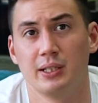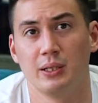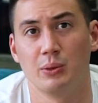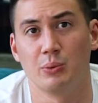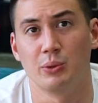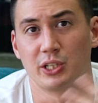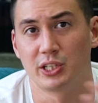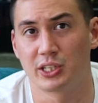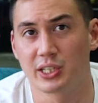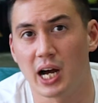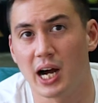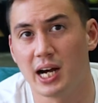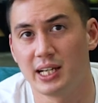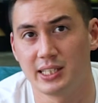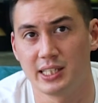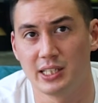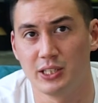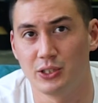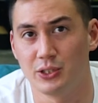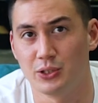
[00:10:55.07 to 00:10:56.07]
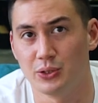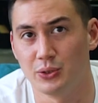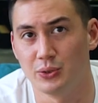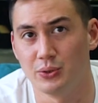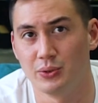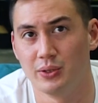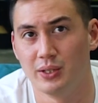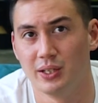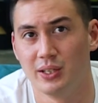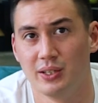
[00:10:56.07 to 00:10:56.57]
which ties
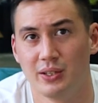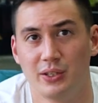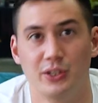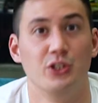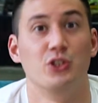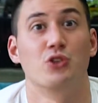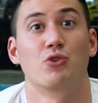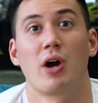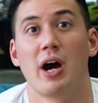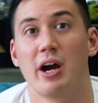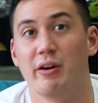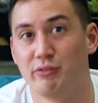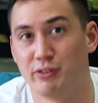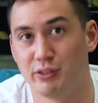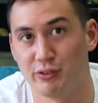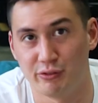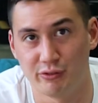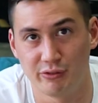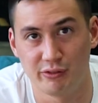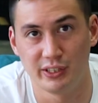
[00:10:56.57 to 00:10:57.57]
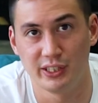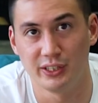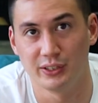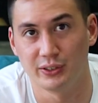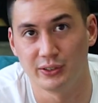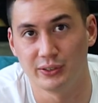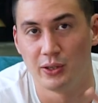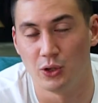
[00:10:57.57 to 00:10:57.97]
into the drive to feel.